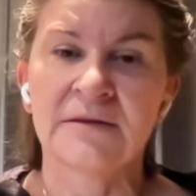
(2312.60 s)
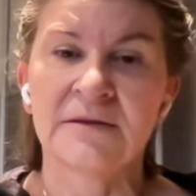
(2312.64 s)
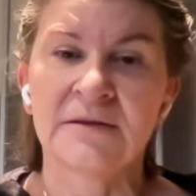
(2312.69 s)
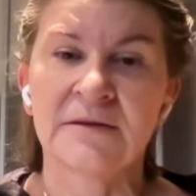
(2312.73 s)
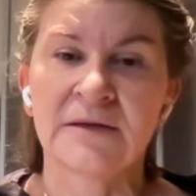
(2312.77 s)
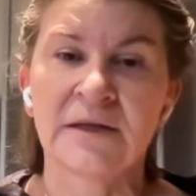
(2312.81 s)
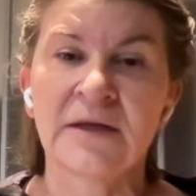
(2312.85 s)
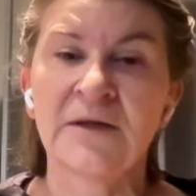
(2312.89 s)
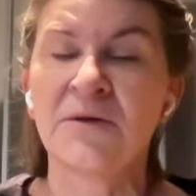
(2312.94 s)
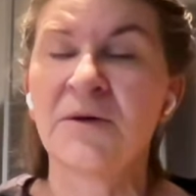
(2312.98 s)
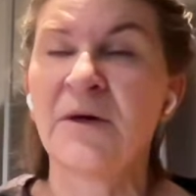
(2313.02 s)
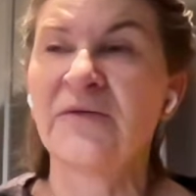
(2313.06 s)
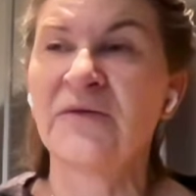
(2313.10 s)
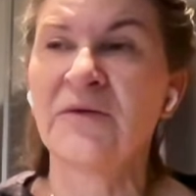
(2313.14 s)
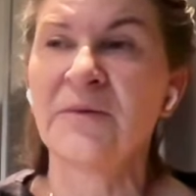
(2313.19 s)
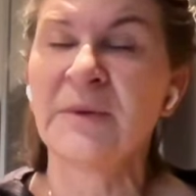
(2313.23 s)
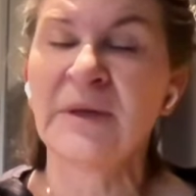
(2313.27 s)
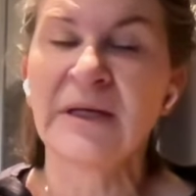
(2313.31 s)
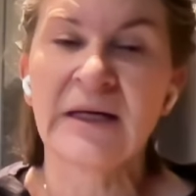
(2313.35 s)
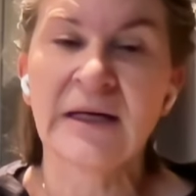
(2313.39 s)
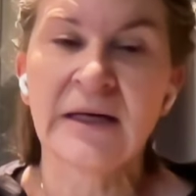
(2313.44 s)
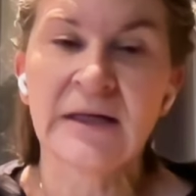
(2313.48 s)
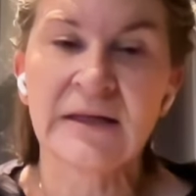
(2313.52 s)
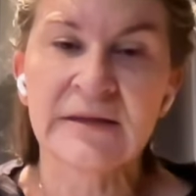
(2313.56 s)
and who
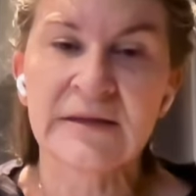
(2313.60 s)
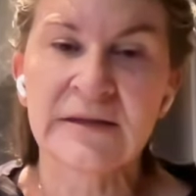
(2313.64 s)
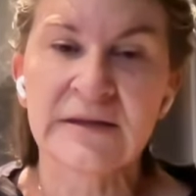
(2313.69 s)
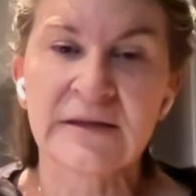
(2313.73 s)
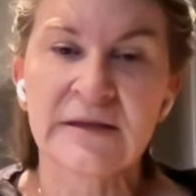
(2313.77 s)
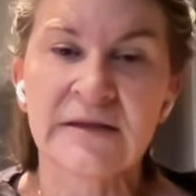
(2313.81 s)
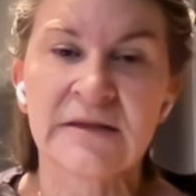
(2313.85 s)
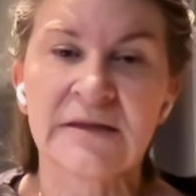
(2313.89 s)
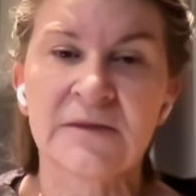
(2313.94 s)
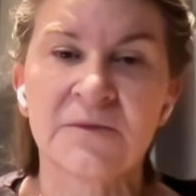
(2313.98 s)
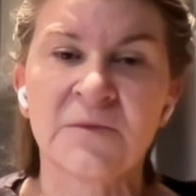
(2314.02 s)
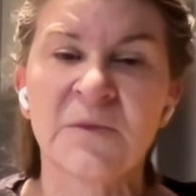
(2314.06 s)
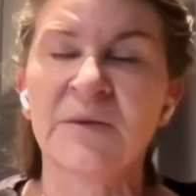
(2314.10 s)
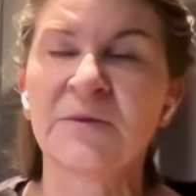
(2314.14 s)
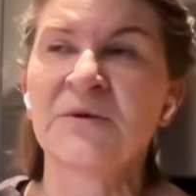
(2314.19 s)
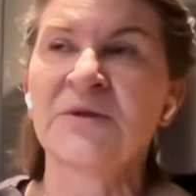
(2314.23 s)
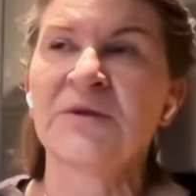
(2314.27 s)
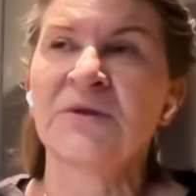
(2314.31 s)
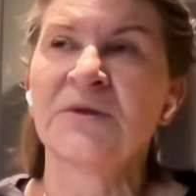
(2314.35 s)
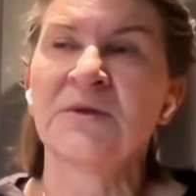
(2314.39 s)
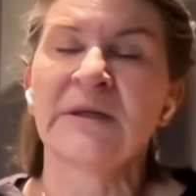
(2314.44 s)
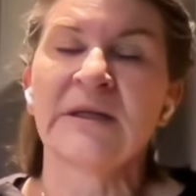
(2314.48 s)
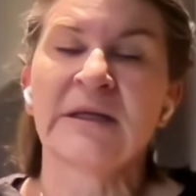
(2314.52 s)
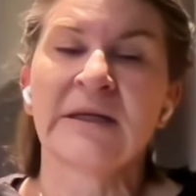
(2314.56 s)
everybody else is and what we're
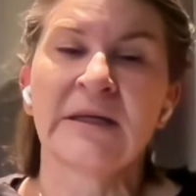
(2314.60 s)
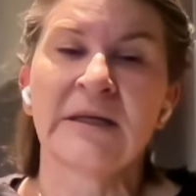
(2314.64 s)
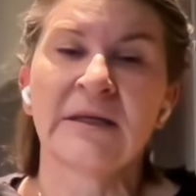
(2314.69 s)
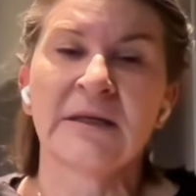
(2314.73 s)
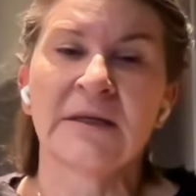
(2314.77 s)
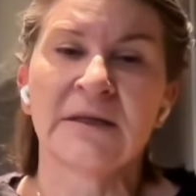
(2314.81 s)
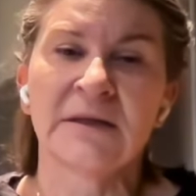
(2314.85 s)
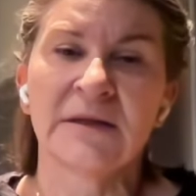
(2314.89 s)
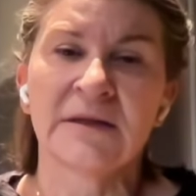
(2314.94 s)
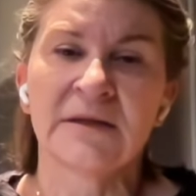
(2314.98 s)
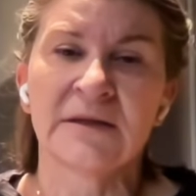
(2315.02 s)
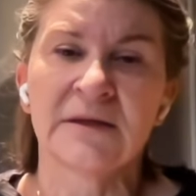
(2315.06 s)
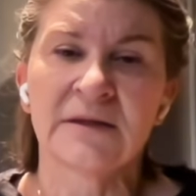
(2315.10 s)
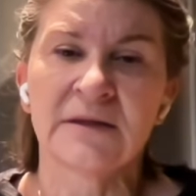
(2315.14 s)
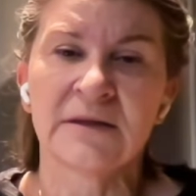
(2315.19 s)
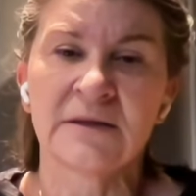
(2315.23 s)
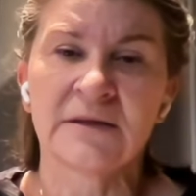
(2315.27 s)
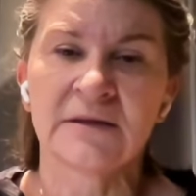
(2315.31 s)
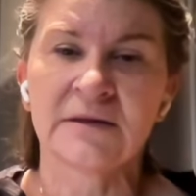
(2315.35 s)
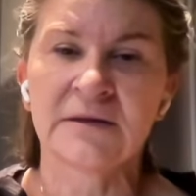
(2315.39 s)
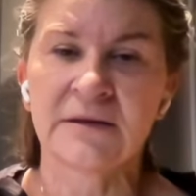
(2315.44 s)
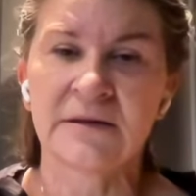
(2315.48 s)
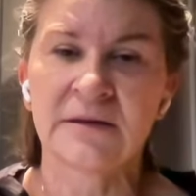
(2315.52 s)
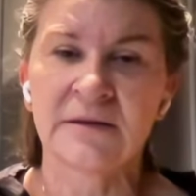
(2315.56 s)
doing here
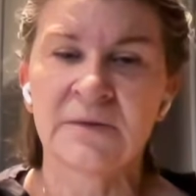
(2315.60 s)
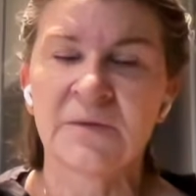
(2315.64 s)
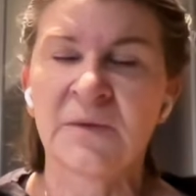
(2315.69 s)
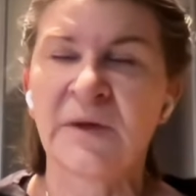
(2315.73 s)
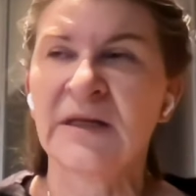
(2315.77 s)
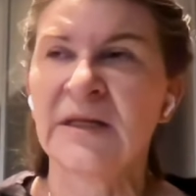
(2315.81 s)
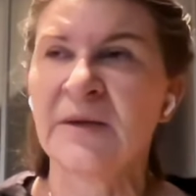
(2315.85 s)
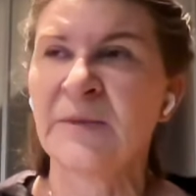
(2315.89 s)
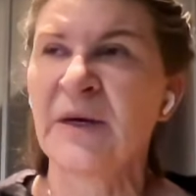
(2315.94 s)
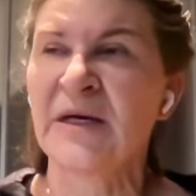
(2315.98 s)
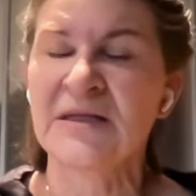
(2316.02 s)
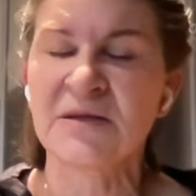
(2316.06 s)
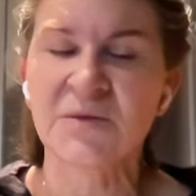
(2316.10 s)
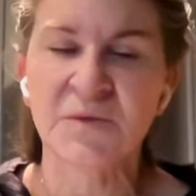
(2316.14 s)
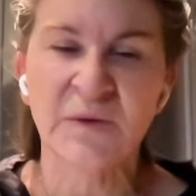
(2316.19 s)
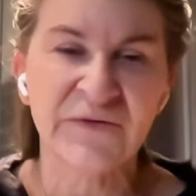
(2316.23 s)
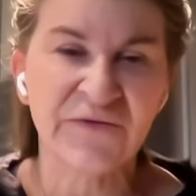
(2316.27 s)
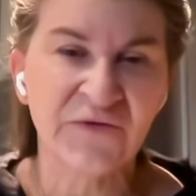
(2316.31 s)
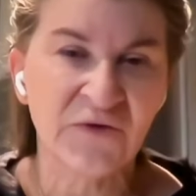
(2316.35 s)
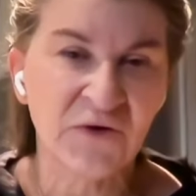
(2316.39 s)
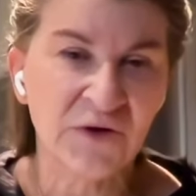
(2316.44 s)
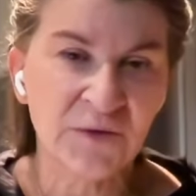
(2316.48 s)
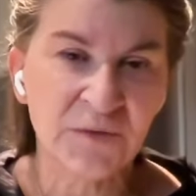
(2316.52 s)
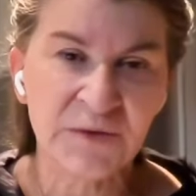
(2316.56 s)
and what the best way
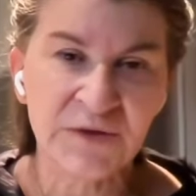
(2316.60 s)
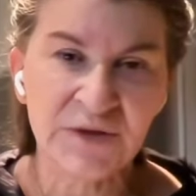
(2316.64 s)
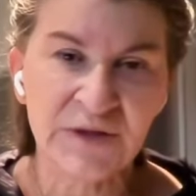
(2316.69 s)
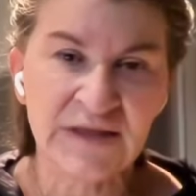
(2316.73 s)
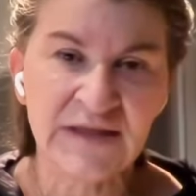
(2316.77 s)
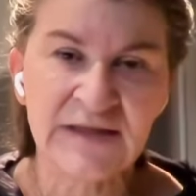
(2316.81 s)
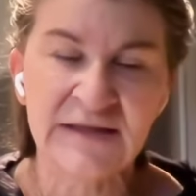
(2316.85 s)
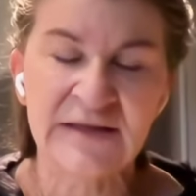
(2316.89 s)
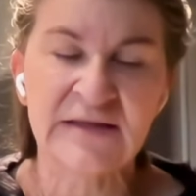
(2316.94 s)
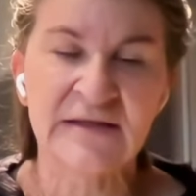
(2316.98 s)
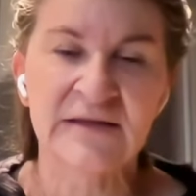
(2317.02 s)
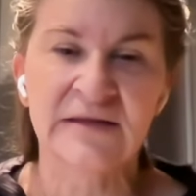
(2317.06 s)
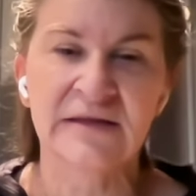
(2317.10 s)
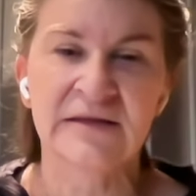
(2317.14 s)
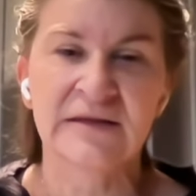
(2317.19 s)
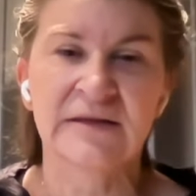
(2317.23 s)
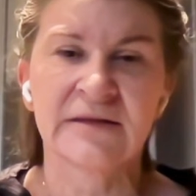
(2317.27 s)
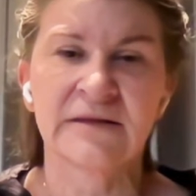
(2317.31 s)
forward is